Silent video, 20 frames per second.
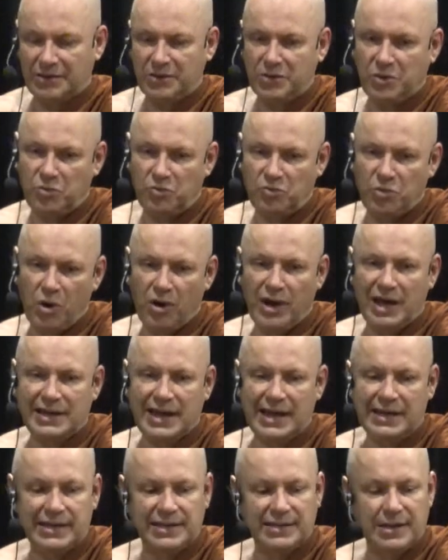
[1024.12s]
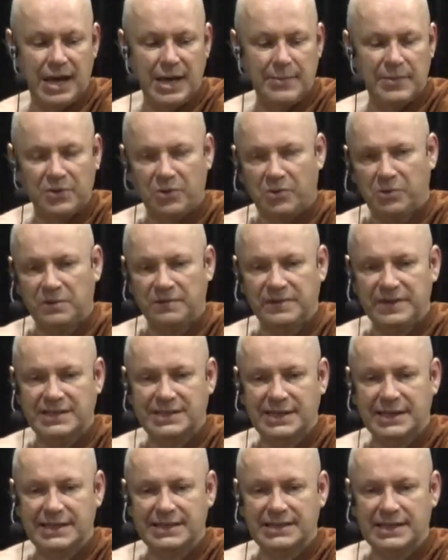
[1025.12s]
go wrong at any time and all of these
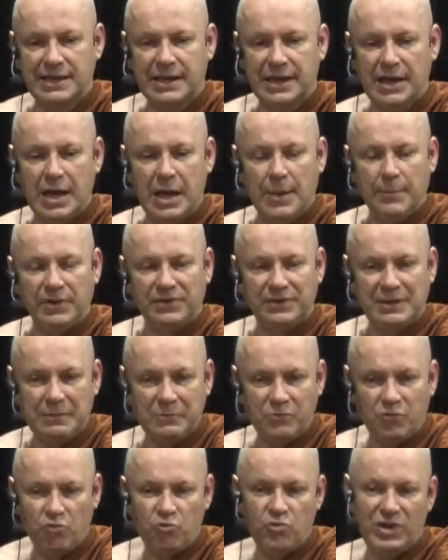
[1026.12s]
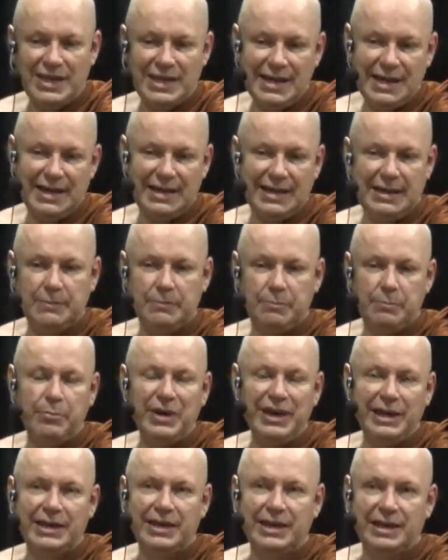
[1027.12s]
things, but the really
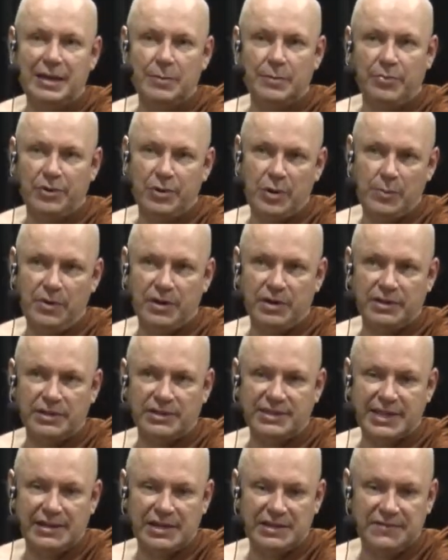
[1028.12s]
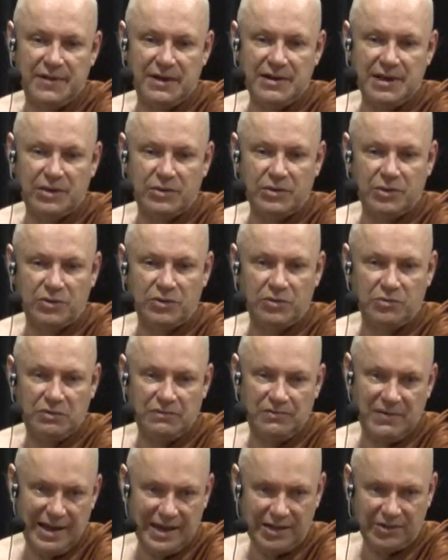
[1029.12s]
big impermanence that is very good to
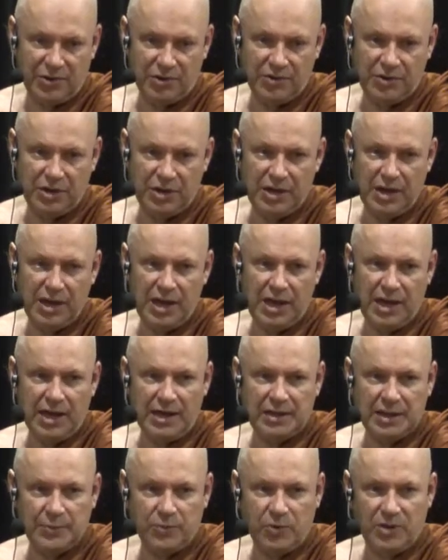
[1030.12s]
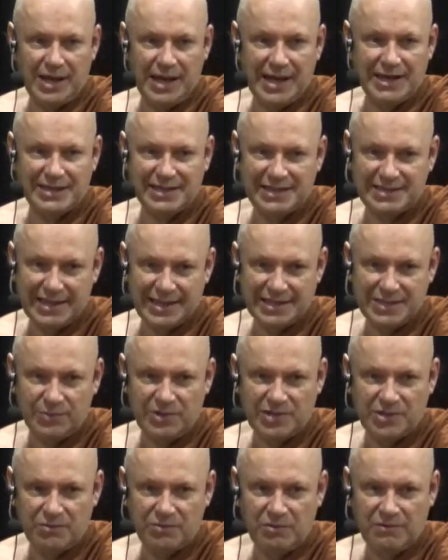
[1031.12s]
reflect on, and the Buddha actually says we
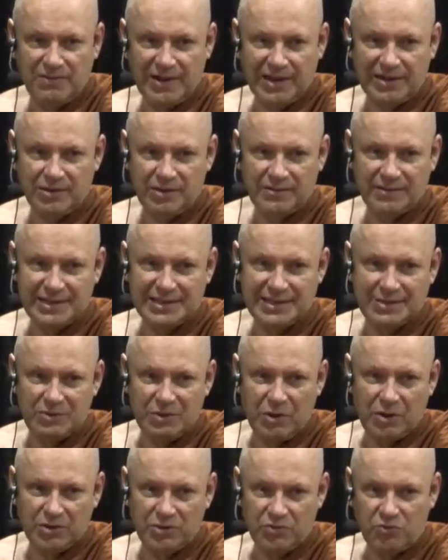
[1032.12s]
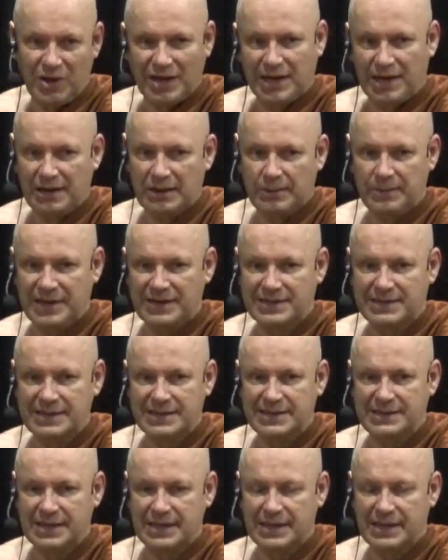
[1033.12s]
should reflect on this on a regular
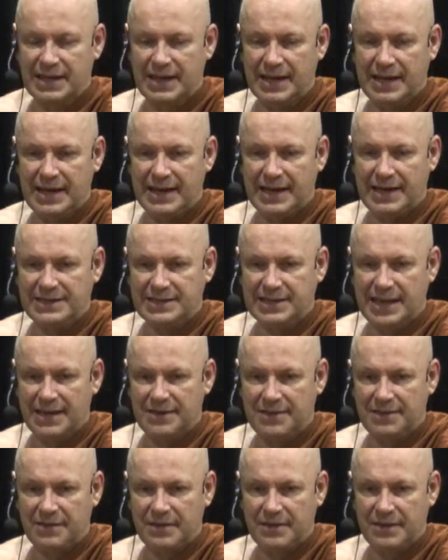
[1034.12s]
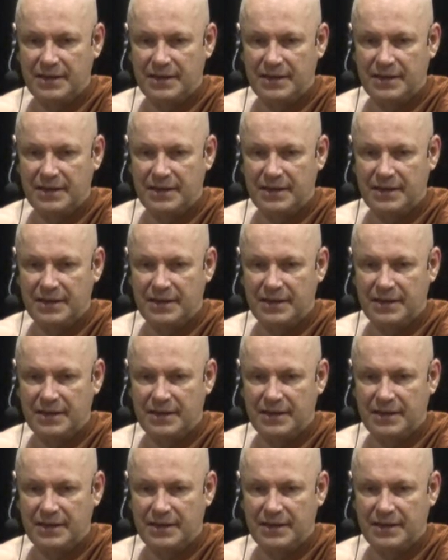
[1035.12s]
basis, is death.